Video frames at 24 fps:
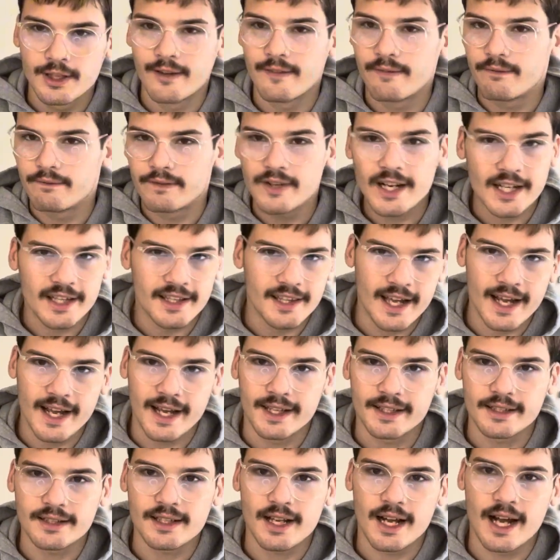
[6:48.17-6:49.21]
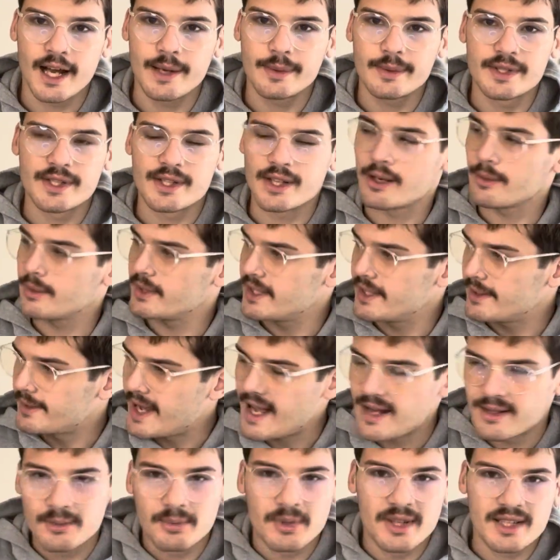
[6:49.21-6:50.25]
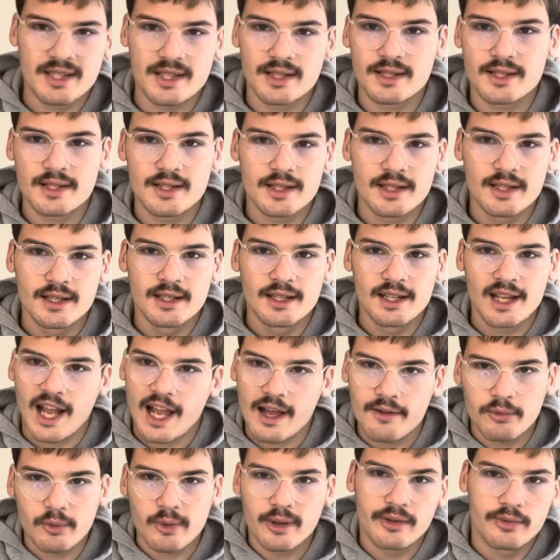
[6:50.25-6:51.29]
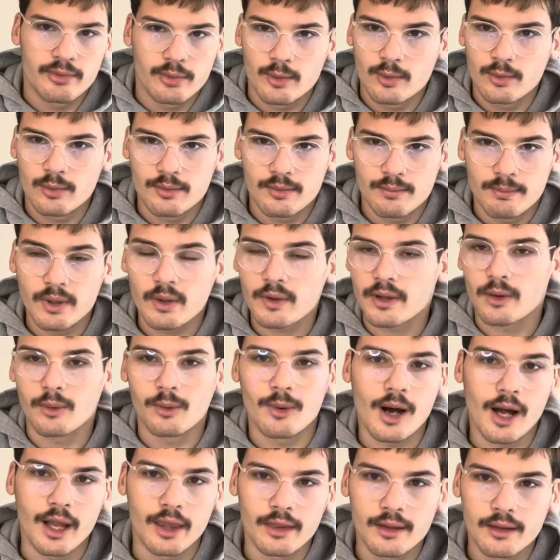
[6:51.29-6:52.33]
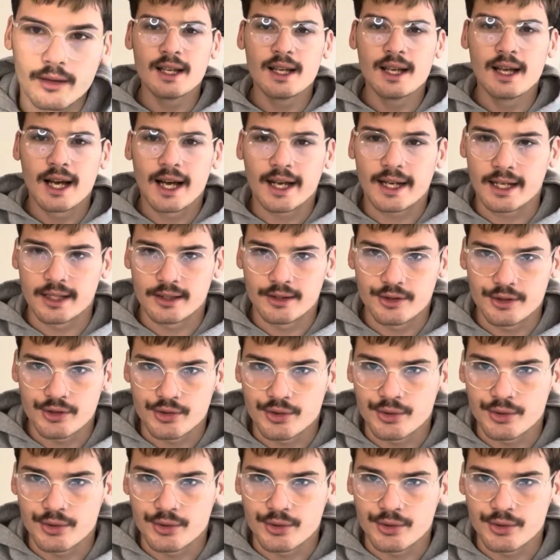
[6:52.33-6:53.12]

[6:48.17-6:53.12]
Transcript: Fuck that. I was already out of pieces halfway through building one. I kind of just threw